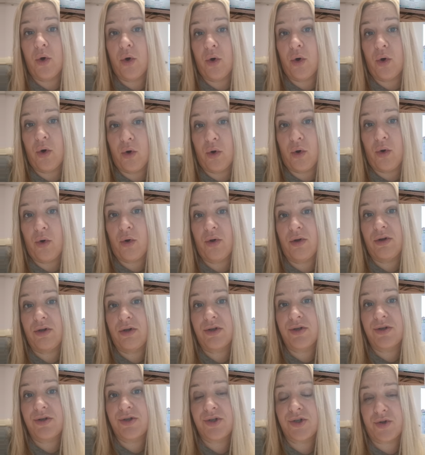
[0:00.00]

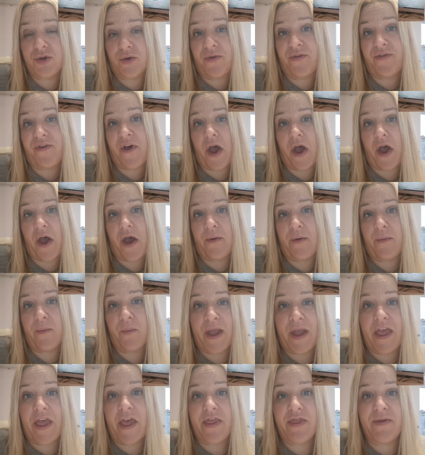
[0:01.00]
all suffer
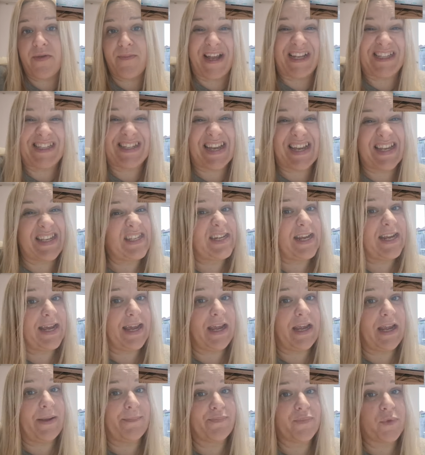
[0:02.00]
with
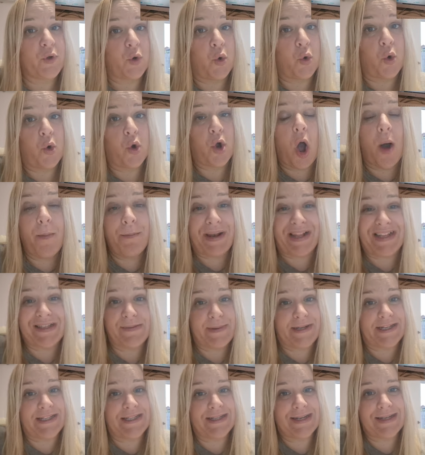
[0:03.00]
PTSD or complex
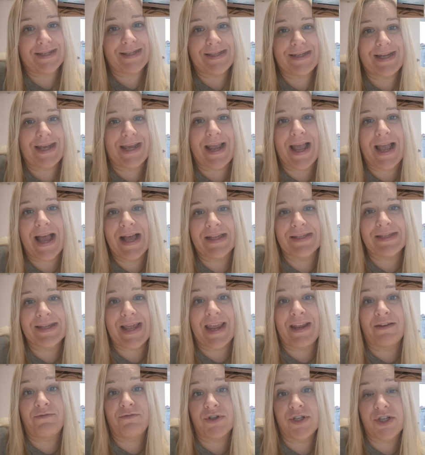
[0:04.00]
PTSD as
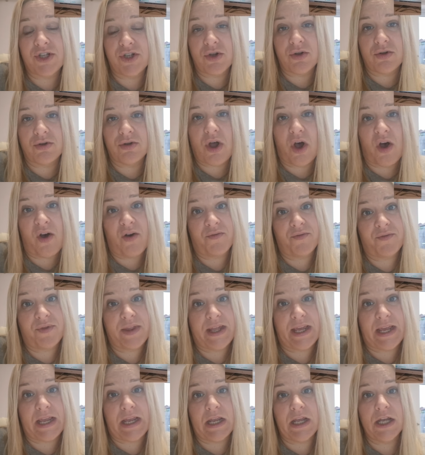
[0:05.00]
a result of
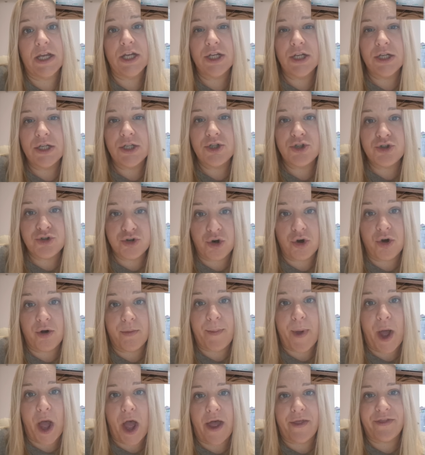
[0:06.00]
the
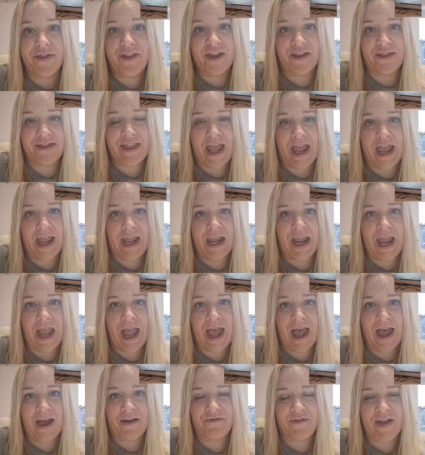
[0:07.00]
trauma that they
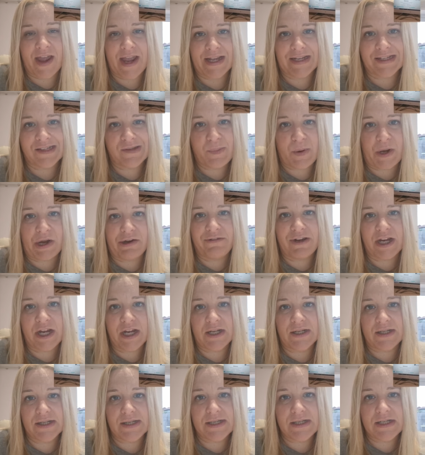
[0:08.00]
have
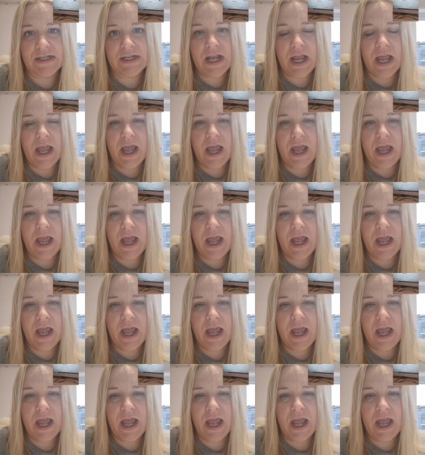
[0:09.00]
experienced.